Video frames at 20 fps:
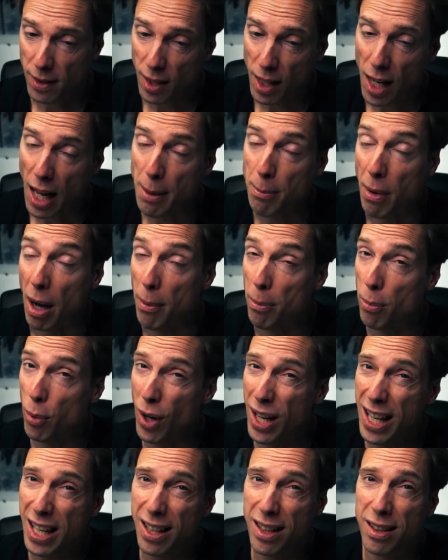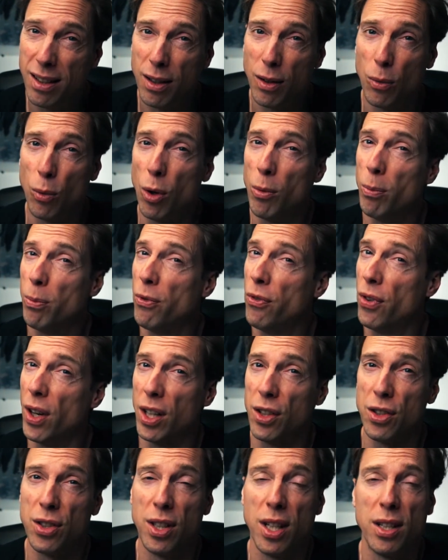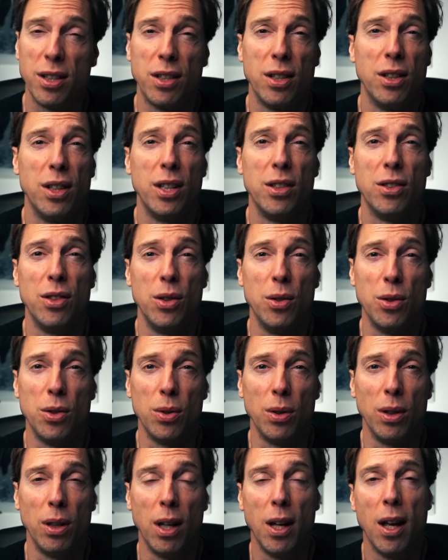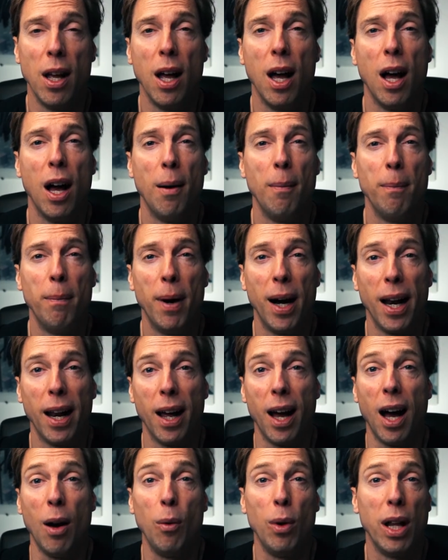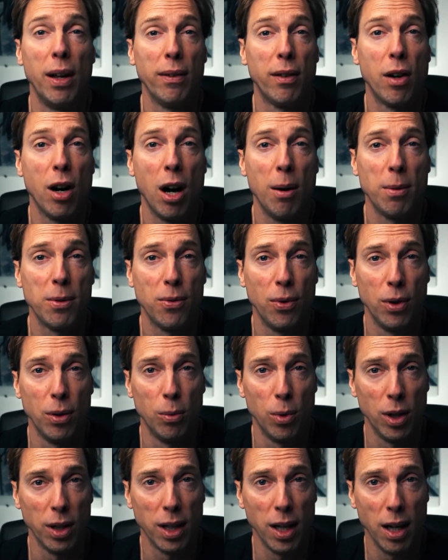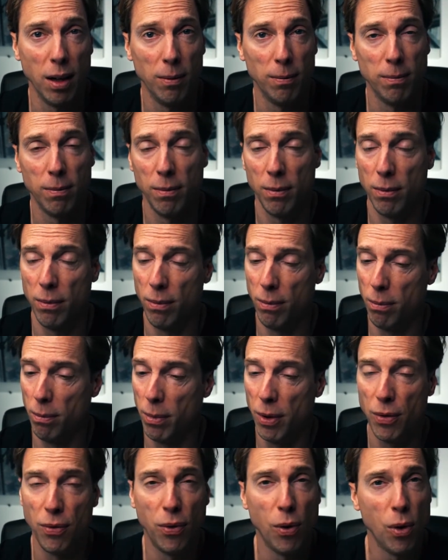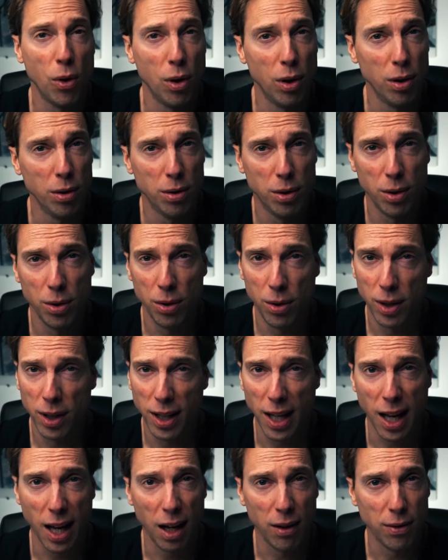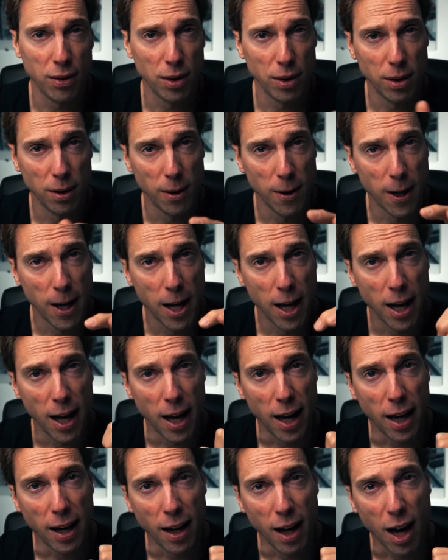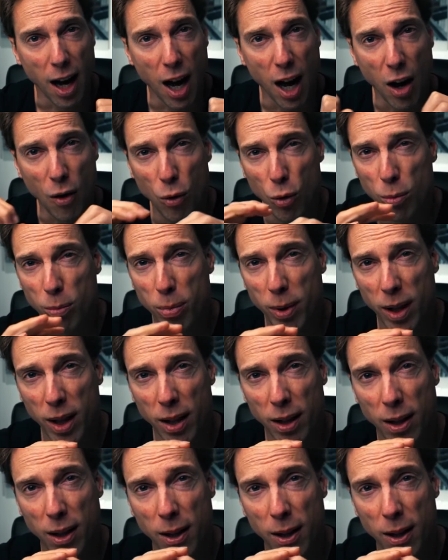My brain won't function as good as usual, but I will have carbs for the workout, before, during, after, and I will be,